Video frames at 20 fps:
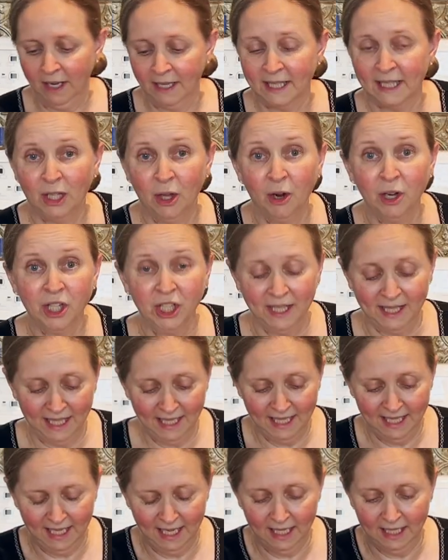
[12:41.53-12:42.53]
as large as
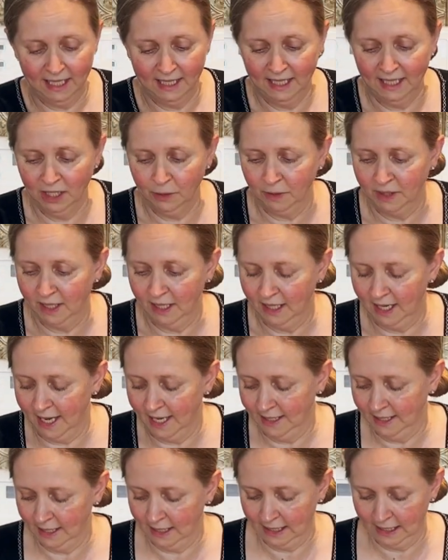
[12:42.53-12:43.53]
he did because his was a
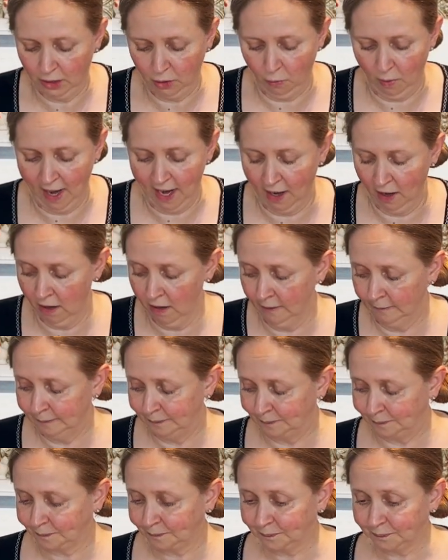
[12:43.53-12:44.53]
nice square.
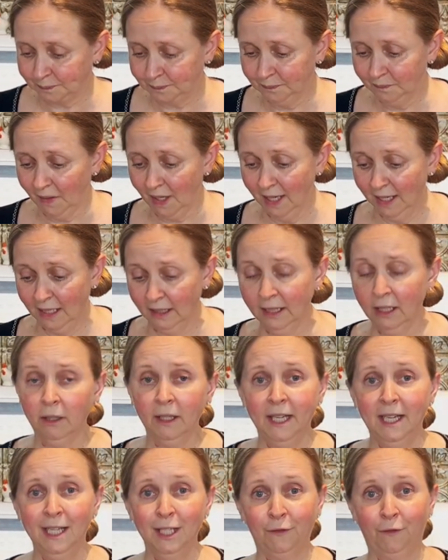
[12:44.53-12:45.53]

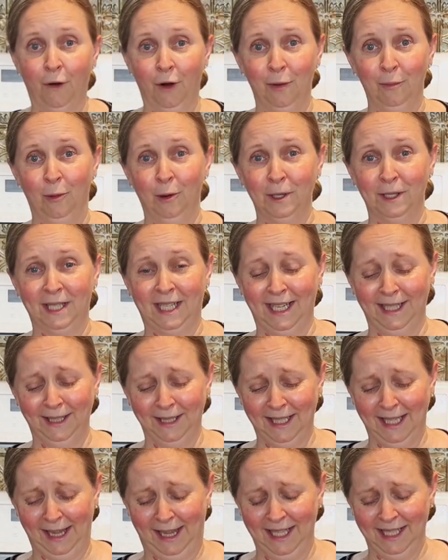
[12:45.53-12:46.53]
Clearly he's far more
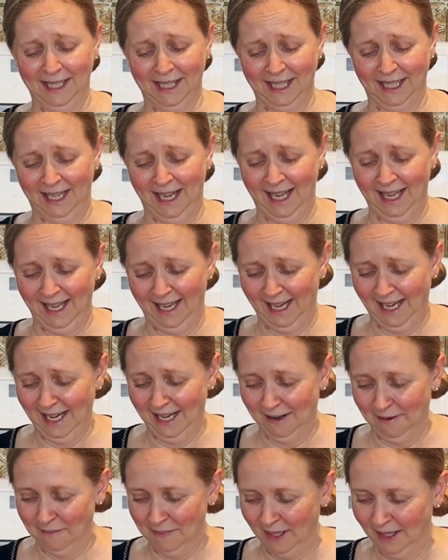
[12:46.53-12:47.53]
skilled at this than I
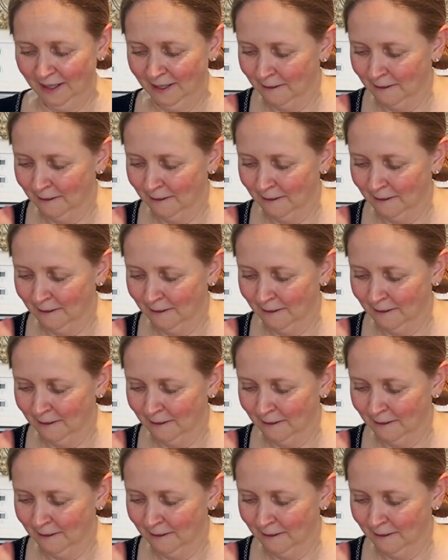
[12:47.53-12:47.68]
am.